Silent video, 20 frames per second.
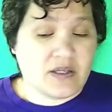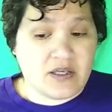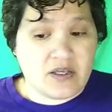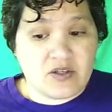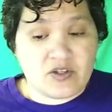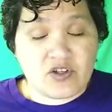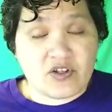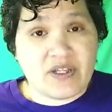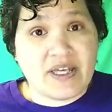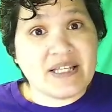
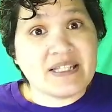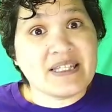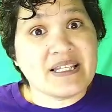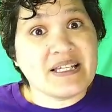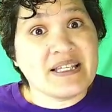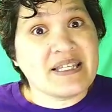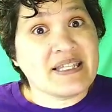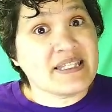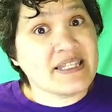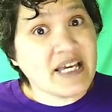So that's
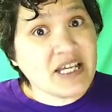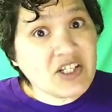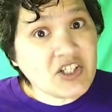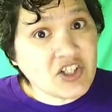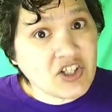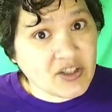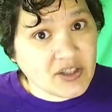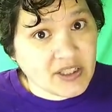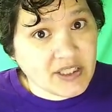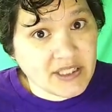
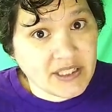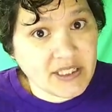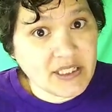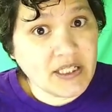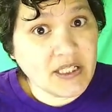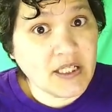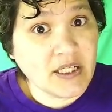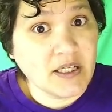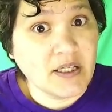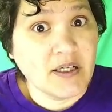
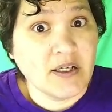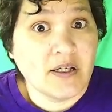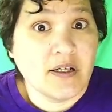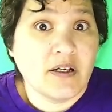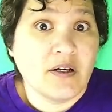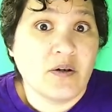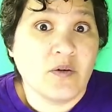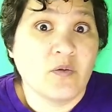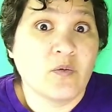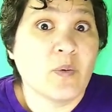essentially
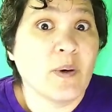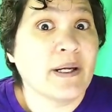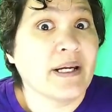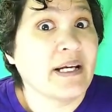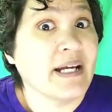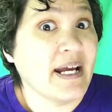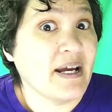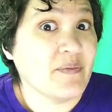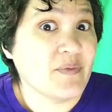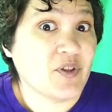what
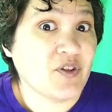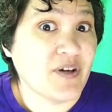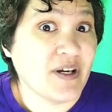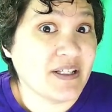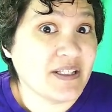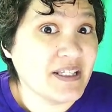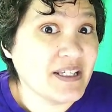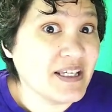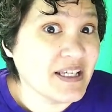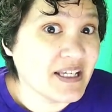an
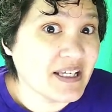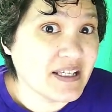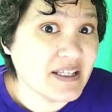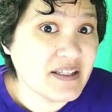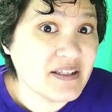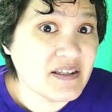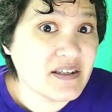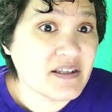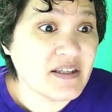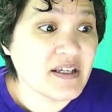abstract
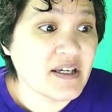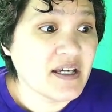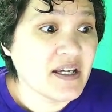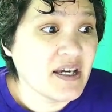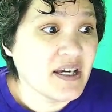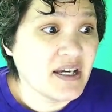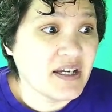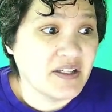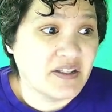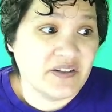is.
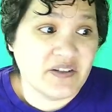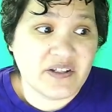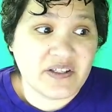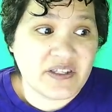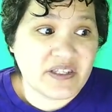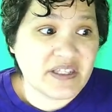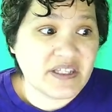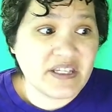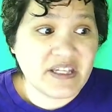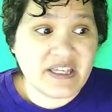You can
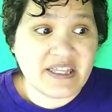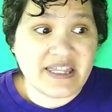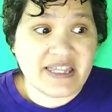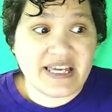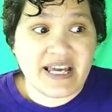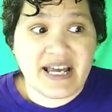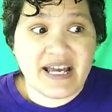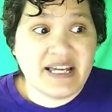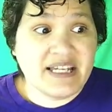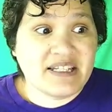see
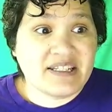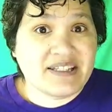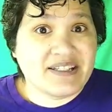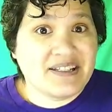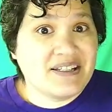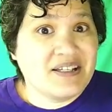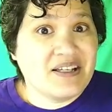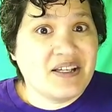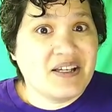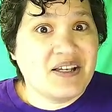that
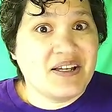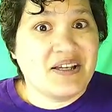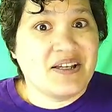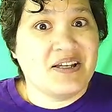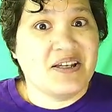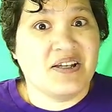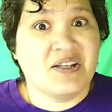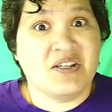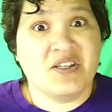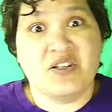
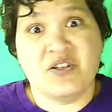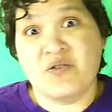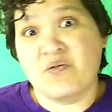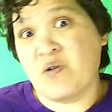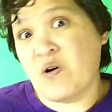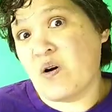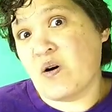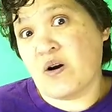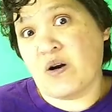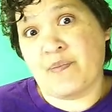you
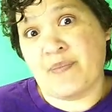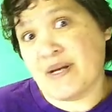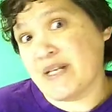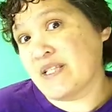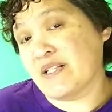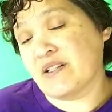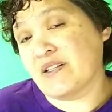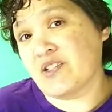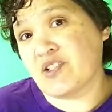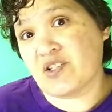are
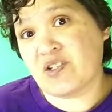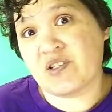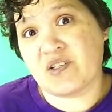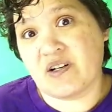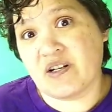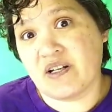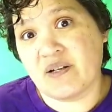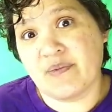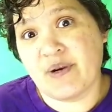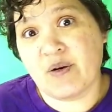basically just
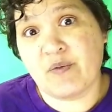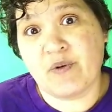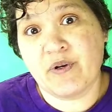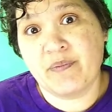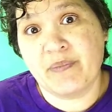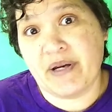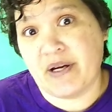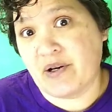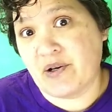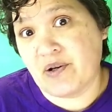talking about
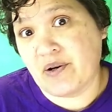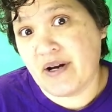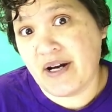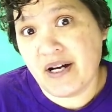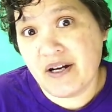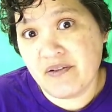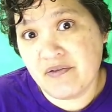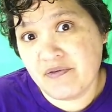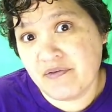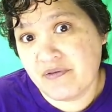one
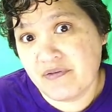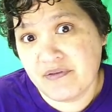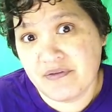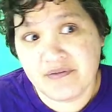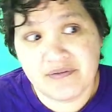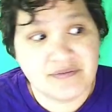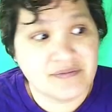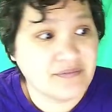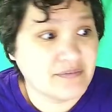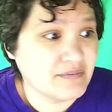paragraph.
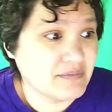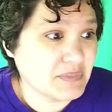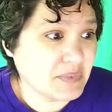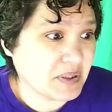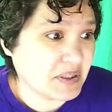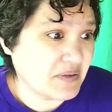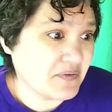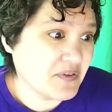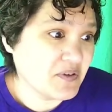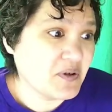
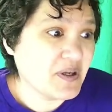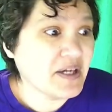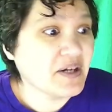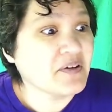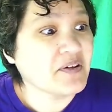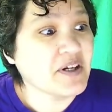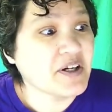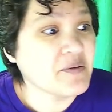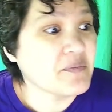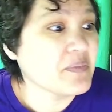Like if you
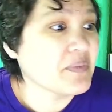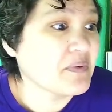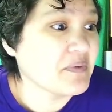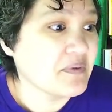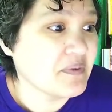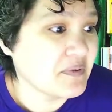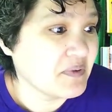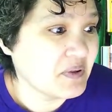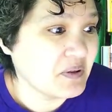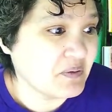count up,
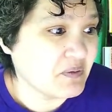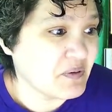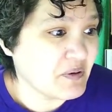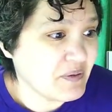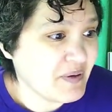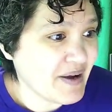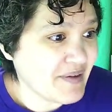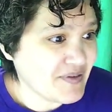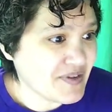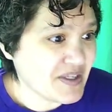we
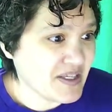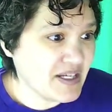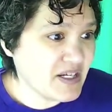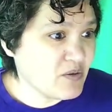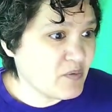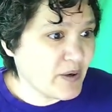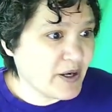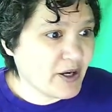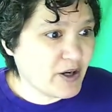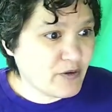have
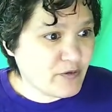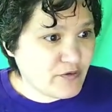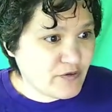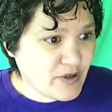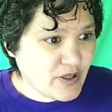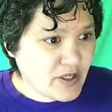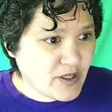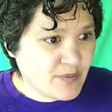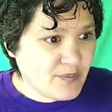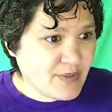anywhere
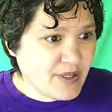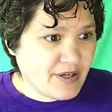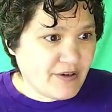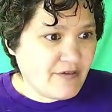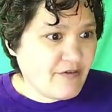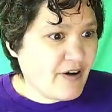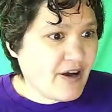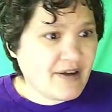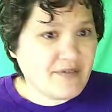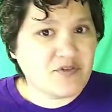from uh,
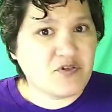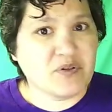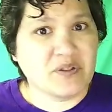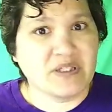five to